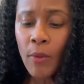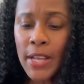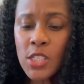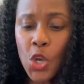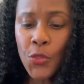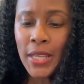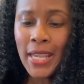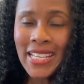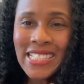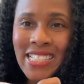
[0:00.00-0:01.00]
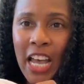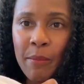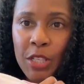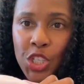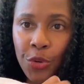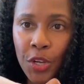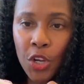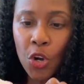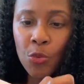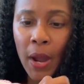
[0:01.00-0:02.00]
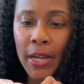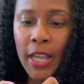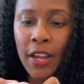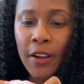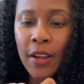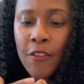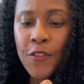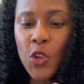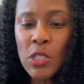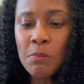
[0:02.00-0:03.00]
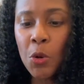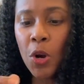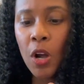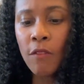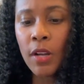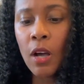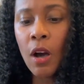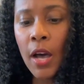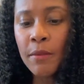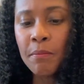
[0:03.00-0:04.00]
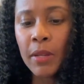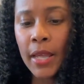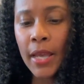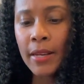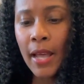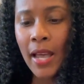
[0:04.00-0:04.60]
All right, so the inside material right here, it feels more of a cotton blend.